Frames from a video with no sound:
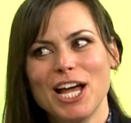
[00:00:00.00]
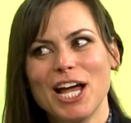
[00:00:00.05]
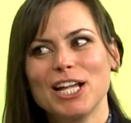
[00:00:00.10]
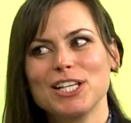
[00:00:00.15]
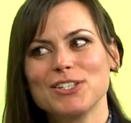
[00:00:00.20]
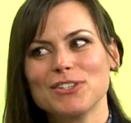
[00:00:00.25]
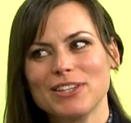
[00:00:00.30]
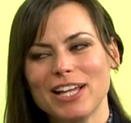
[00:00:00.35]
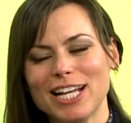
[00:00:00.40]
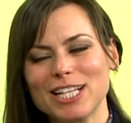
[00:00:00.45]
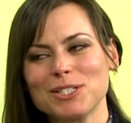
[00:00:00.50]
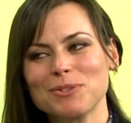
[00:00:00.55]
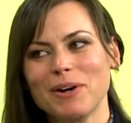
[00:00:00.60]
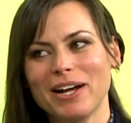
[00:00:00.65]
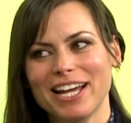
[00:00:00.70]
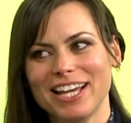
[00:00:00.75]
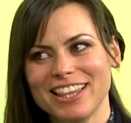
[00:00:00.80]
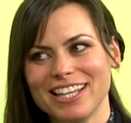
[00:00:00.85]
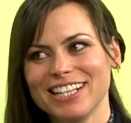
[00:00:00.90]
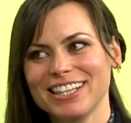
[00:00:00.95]
And so that's
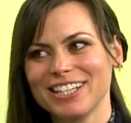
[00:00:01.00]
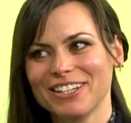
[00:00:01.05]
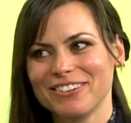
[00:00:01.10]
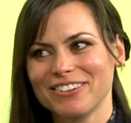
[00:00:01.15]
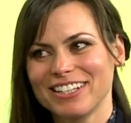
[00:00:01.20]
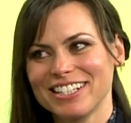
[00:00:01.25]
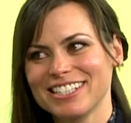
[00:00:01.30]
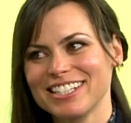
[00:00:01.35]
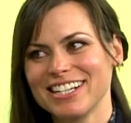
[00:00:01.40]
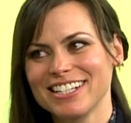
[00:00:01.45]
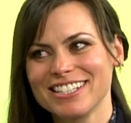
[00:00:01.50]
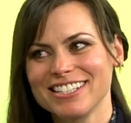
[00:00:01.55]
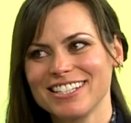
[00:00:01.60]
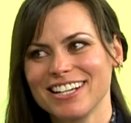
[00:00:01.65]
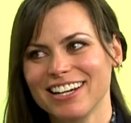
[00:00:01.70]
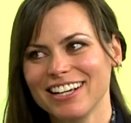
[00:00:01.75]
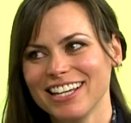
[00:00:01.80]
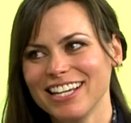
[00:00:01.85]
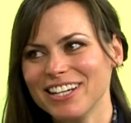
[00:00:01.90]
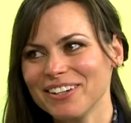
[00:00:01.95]
why I think they're these
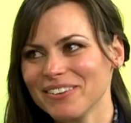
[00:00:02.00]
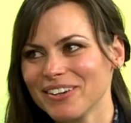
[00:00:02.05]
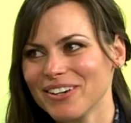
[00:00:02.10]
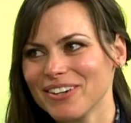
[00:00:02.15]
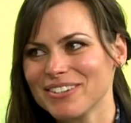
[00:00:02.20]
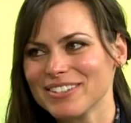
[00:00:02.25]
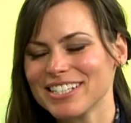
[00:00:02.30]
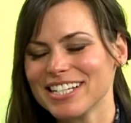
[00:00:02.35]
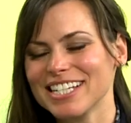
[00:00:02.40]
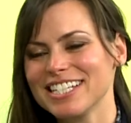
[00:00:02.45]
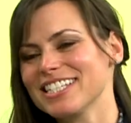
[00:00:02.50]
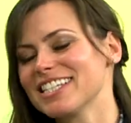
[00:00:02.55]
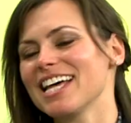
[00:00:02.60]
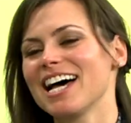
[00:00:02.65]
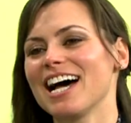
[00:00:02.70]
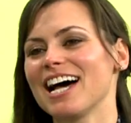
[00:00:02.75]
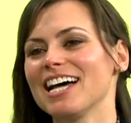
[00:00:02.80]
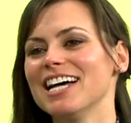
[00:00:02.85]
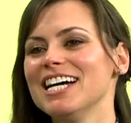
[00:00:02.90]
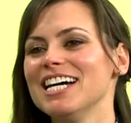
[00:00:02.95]
unsung heroes is
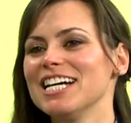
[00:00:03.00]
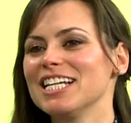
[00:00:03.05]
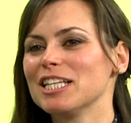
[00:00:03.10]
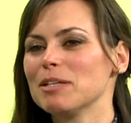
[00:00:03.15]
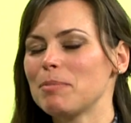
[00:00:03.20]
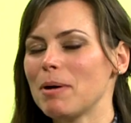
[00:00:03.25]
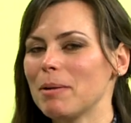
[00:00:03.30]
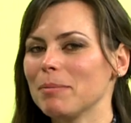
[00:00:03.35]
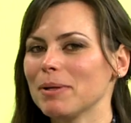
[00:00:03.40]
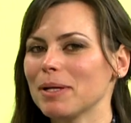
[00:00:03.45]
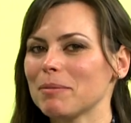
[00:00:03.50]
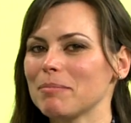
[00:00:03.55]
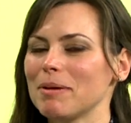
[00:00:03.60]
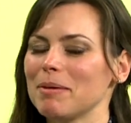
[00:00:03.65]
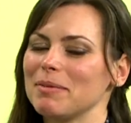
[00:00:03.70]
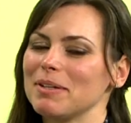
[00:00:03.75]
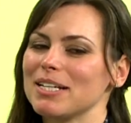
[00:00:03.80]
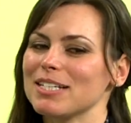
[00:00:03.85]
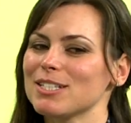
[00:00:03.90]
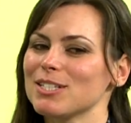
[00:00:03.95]
that the public
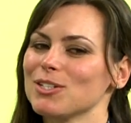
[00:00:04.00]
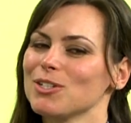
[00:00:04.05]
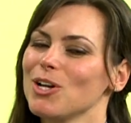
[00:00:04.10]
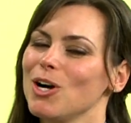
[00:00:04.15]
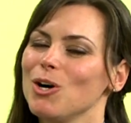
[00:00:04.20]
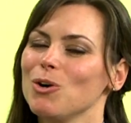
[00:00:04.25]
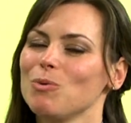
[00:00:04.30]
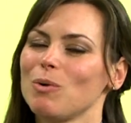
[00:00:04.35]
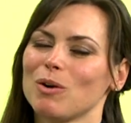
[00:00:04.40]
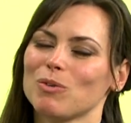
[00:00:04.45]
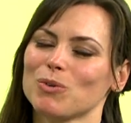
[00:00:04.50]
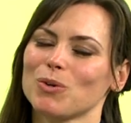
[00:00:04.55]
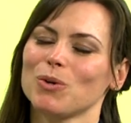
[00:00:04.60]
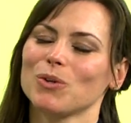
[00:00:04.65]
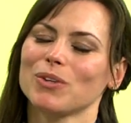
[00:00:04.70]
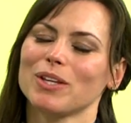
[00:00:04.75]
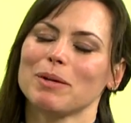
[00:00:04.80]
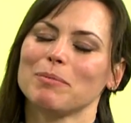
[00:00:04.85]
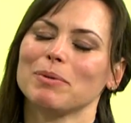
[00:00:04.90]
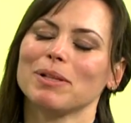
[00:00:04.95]
maybe doesn't know what role
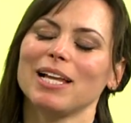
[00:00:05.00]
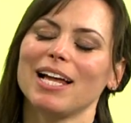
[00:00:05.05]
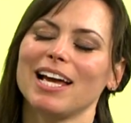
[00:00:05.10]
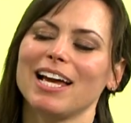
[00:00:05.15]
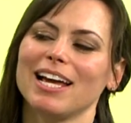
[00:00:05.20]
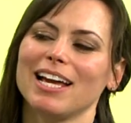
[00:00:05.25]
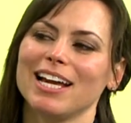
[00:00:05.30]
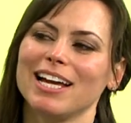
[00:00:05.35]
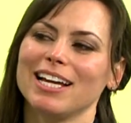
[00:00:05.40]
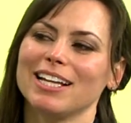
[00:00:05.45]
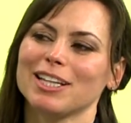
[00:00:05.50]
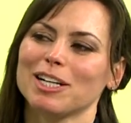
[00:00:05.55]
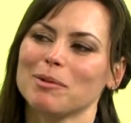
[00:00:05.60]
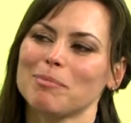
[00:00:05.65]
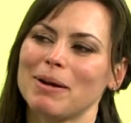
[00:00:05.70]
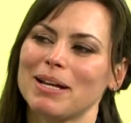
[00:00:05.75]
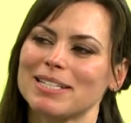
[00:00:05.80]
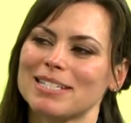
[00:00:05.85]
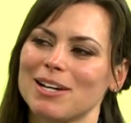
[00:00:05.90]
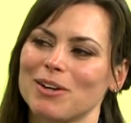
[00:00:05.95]
they play in their
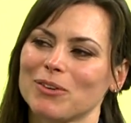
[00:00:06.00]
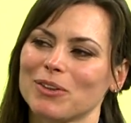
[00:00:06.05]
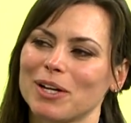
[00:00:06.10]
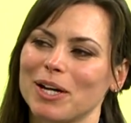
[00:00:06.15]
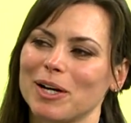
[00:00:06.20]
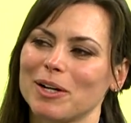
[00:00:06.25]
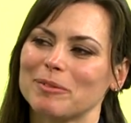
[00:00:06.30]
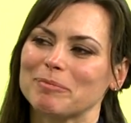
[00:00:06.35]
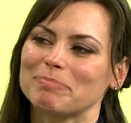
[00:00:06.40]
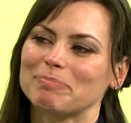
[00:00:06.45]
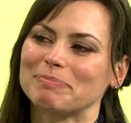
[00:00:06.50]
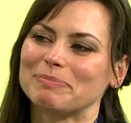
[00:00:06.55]
pet's health care.